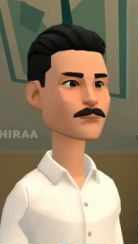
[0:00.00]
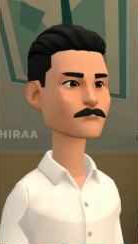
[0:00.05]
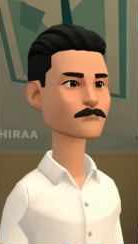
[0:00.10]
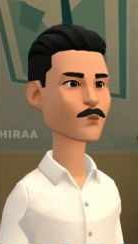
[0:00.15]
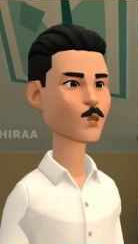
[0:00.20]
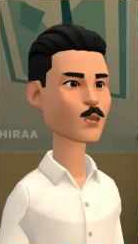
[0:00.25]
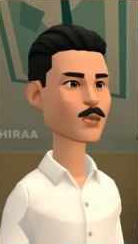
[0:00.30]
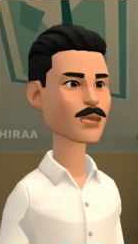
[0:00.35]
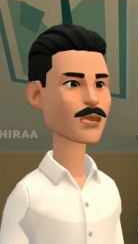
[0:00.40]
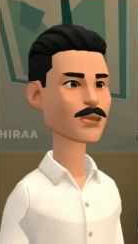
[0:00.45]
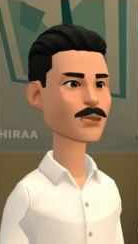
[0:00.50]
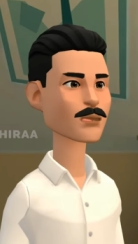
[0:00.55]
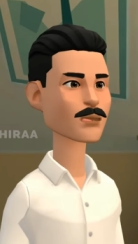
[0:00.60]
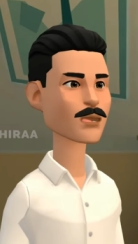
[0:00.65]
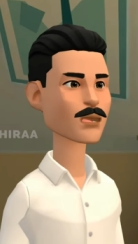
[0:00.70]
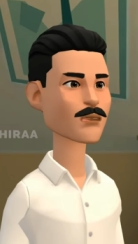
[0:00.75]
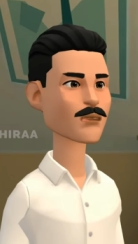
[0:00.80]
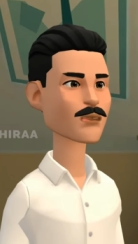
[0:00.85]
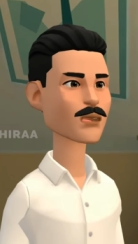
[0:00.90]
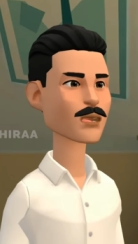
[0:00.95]
Moderate
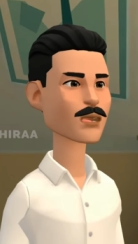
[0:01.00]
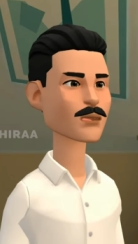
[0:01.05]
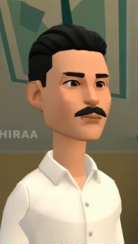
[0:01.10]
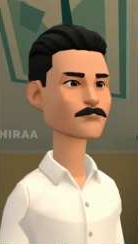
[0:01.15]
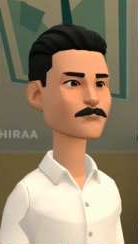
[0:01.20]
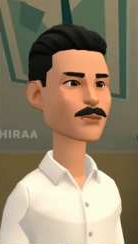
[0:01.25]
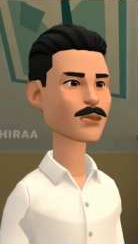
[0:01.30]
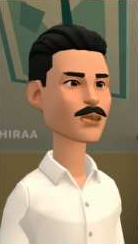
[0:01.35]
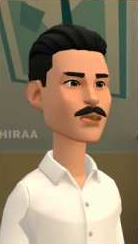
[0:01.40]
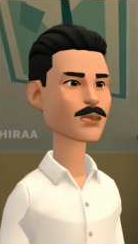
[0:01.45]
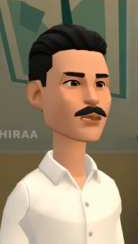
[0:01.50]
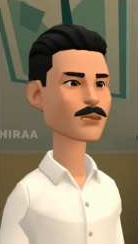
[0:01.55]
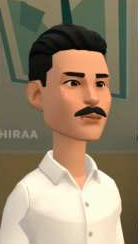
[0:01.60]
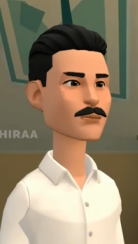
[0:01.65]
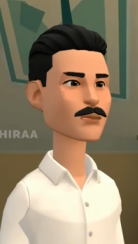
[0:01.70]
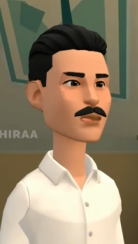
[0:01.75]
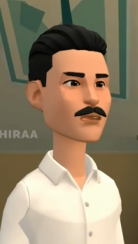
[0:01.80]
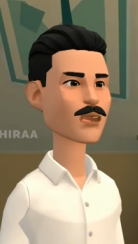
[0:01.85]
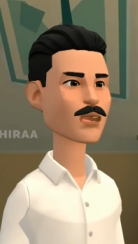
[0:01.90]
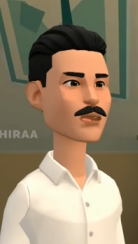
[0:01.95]
side effects: pain and
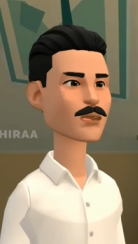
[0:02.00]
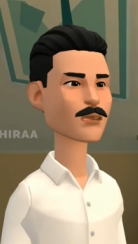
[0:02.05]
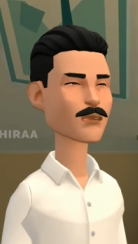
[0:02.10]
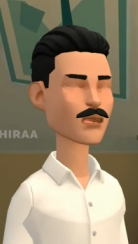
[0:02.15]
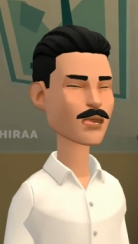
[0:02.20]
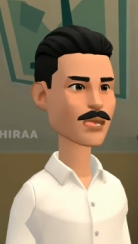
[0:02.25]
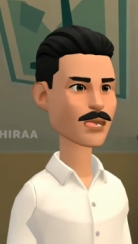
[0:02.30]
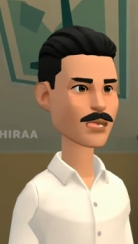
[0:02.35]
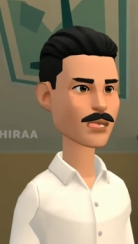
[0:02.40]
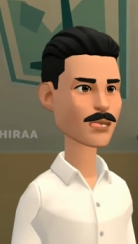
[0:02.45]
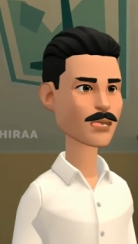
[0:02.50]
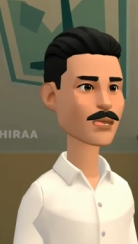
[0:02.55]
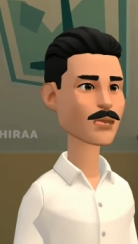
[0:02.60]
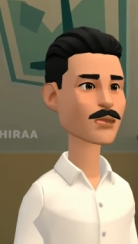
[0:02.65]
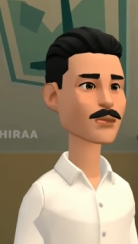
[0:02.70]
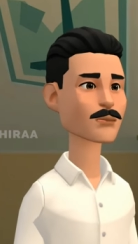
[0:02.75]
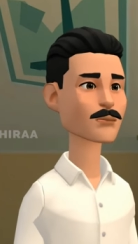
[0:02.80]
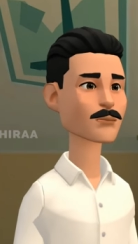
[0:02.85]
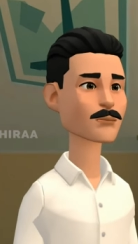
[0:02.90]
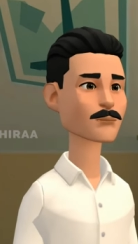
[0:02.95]
stiffness of the
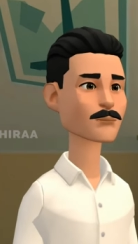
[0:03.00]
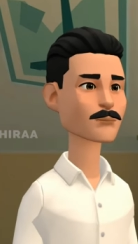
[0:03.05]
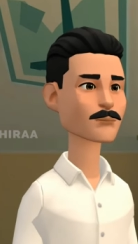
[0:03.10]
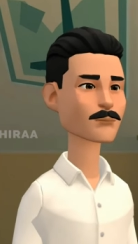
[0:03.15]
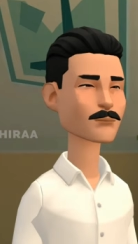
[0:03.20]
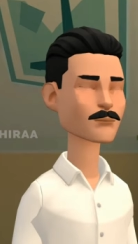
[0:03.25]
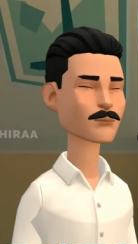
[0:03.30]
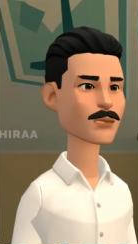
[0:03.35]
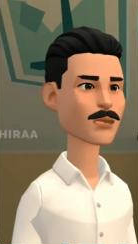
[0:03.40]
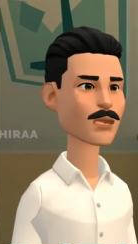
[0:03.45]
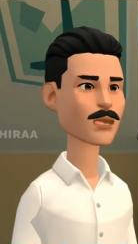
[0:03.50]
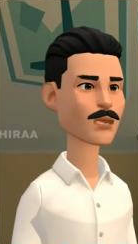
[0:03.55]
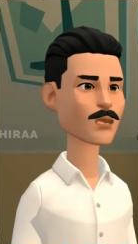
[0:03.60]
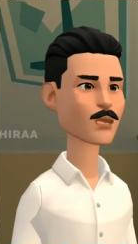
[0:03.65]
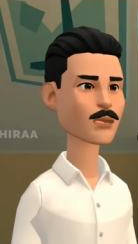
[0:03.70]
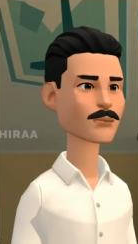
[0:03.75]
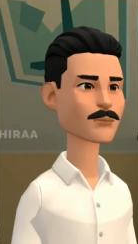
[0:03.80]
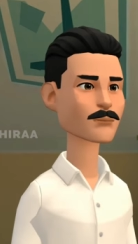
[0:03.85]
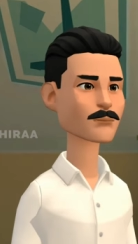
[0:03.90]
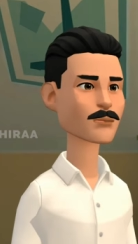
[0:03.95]
joints,
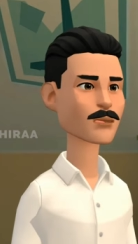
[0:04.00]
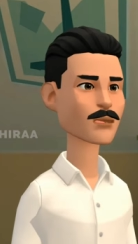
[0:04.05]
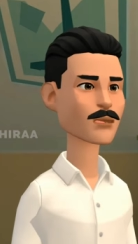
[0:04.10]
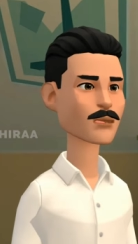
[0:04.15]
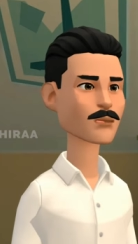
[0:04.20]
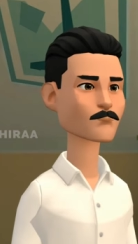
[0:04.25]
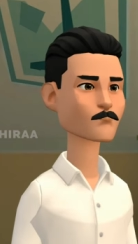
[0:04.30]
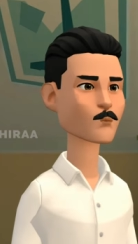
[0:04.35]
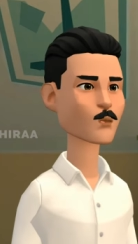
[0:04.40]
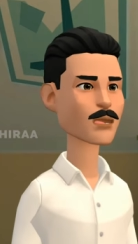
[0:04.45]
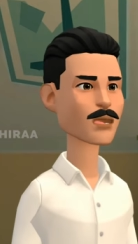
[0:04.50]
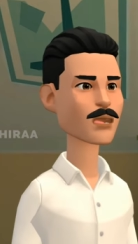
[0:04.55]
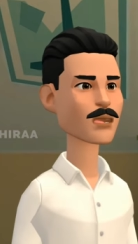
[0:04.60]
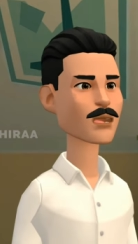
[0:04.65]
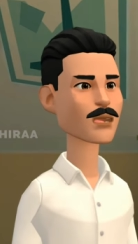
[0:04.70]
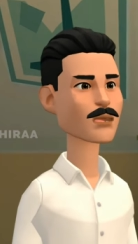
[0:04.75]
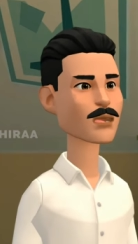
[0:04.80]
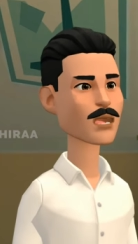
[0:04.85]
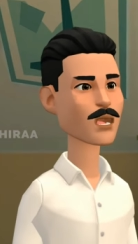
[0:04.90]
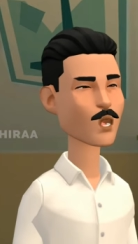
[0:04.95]
seizure, and low
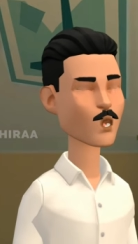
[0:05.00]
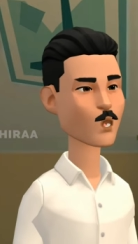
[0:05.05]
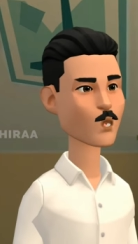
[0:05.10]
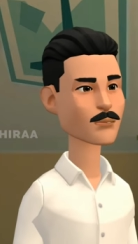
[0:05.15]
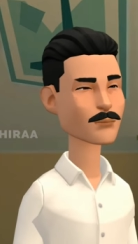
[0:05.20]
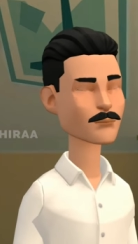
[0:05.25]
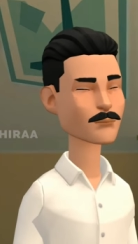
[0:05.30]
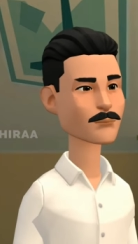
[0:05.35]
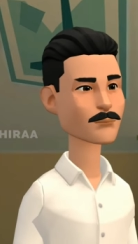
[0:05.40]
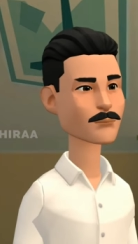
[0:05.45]
platelet count.